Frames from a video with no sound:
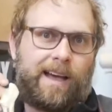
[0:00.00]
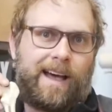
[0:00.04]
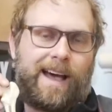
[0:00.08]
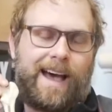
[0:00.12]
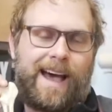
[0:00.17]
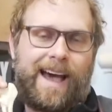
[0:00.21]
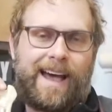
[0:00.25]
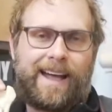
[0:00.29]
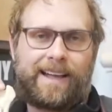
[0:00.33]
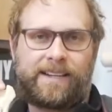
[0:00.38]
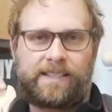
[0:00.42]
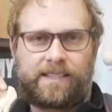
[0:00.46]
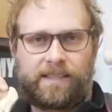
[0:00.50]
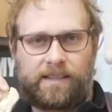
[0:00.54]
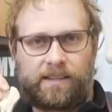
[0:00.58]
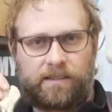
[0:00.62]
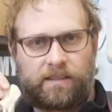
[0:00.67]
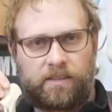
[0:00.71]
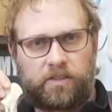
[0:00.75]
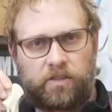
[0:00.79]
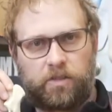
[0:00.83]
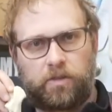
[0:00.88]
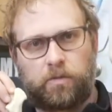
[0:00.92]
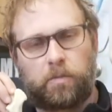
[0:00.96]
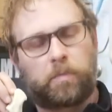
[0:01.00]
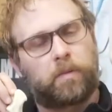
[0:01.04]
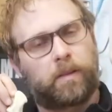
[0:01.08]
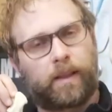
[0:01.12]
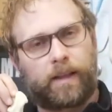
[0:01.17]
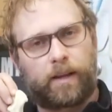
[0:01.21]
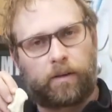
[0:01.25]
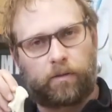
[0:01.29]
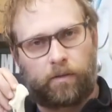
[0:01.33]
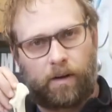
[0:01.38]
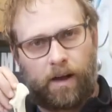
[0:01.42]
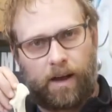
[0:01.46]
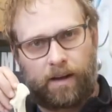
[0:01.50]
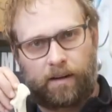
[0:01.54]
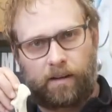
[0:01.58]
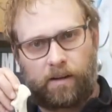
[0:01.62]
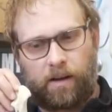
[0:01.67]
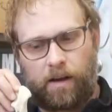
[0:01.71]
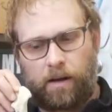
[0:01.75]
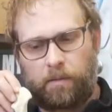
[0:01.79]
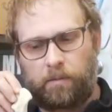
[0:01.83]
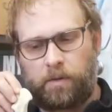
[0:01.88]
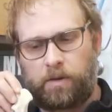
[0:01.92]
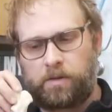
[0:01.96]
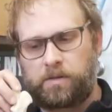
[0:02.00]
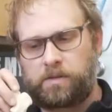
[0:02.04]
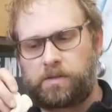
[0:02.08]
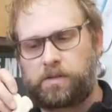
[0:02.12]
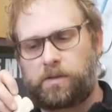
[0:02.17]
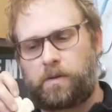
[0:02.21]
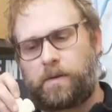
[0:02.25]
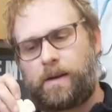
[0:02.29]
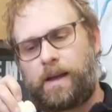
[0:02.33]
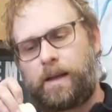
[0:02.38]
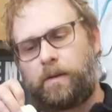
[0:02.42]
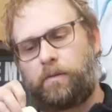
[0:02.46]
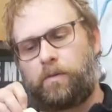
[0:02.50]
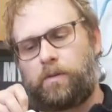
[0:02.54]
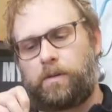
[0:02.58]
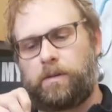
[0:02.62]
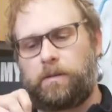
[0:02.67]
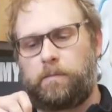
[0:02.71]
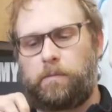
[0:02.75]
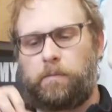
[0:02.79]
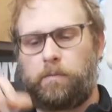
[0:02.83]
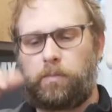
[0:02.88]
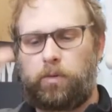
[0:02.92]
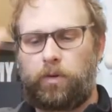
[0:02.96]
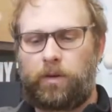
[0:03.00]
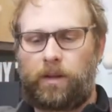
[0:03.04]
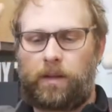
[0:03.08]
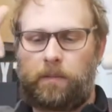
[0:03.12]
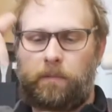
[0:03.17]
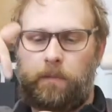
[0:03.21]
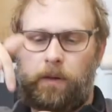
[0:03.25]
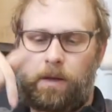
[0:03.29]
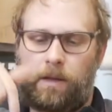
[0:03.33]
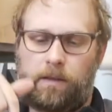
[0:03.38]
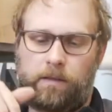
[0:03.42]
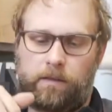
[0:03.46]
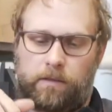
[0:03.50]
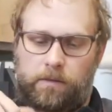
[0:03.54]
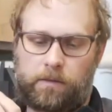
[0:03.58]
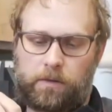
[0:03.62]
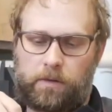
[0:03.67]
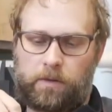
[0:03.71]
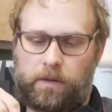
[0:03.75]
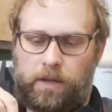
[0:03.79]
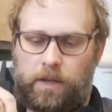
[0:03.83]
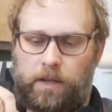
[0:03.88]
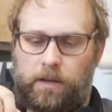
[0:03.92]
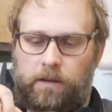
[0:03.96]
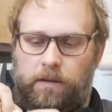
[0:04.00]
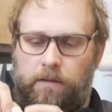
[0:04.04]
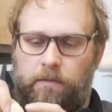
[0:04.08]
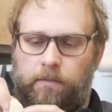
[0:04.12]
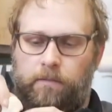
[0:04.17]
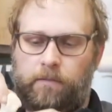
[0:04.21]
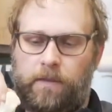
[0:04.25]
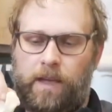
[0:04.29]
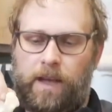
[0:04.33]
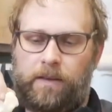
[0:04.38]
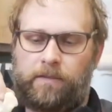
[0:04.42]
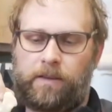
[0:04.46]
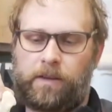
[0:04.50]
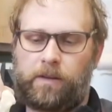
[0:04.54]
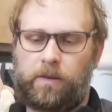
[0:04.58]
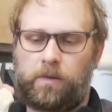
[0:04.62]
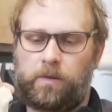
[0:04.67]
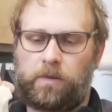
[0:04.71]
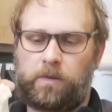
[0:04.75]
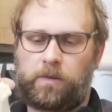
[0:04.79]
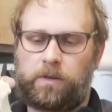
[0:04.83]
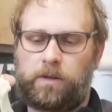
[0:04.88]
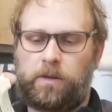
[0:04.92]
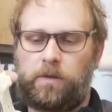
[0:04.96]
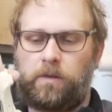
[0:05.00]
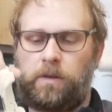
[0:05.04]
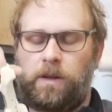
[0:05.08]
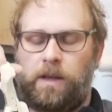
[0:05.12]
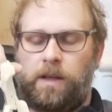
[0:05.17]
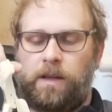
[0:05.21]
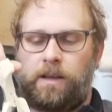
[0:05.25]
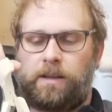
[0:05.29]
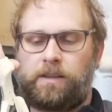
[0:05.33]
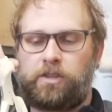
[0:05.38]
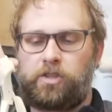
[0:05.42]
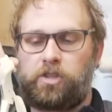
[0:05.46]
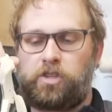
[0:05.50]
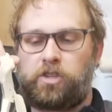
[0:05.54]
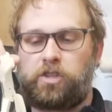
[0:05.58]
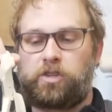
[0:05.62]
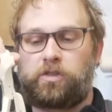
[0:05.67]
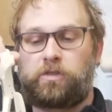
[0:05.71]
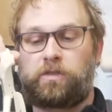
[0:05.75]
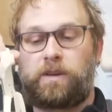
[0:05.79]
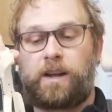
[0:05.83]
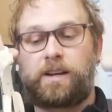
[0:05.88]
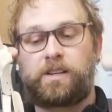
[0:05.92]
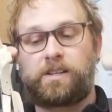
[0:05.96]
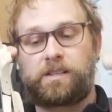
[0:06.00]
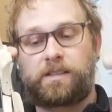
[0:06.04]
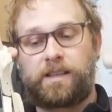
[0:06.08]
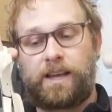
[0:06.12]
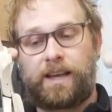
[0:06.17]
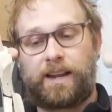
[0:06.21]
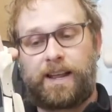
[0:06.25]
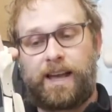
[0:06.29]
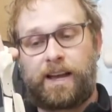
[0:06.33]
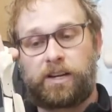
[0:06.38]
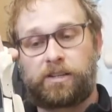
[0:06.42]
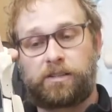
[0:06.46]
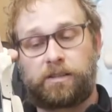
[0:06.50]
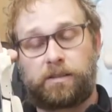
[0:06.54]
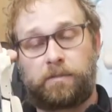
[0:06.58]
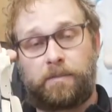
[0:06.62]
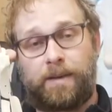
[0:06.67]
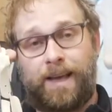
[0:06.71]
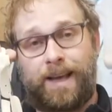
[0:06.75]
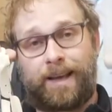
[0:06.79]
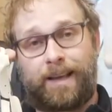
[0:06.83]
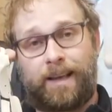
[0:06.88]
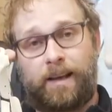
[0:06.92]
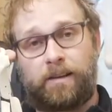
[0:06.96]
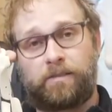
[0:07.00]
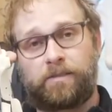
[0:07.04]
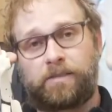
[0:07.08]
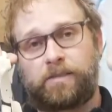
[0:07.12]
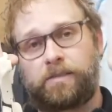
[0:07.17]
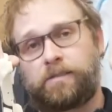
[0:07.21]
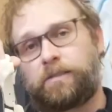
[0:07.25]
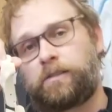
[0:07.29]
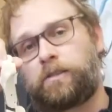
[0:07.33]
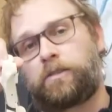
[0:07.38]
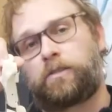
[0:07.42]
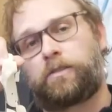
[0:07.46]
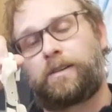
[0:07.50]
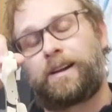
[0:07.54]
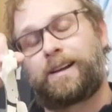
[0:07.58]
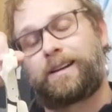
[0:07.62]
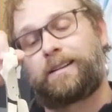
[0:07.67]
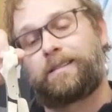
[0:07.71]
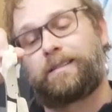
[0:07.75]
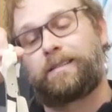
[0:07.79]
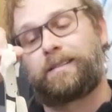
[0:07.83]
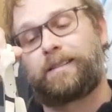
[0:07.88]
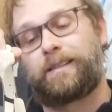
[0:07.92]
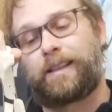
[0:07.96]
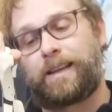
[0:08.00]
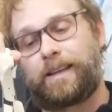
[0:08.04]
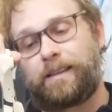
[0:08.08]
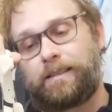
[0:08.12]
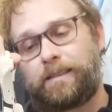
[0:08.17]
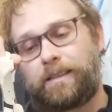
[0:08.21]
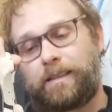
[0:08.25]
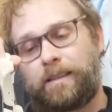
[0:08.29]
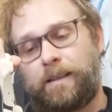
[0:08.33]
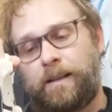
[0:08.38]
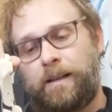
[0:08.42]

I tend to do plate rod combos, so I would put a pin through here, have it go through, stretch that actually back out to the correct length.